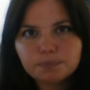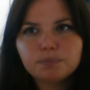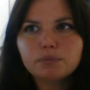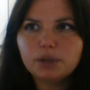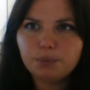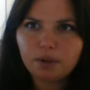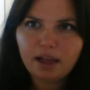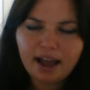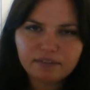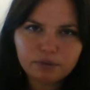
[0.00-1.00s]
it will
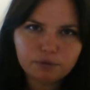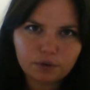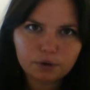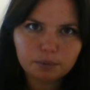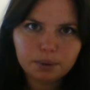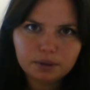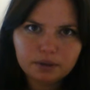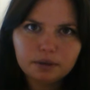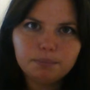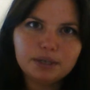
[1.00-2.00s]
have a verb,
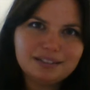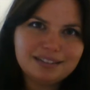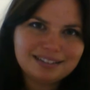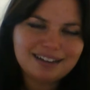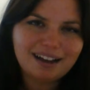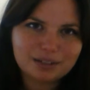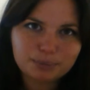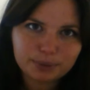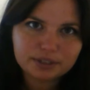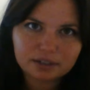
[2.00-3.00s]
but it does not express a
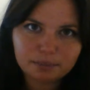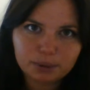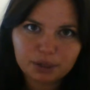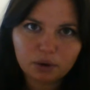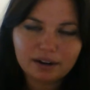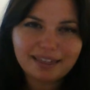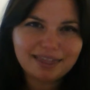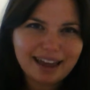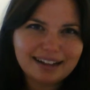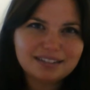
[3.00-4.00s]
complete thought, and
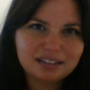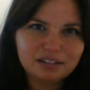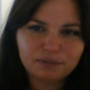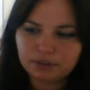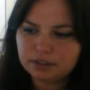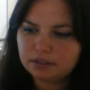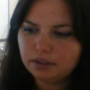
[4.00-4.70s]
that's the difference.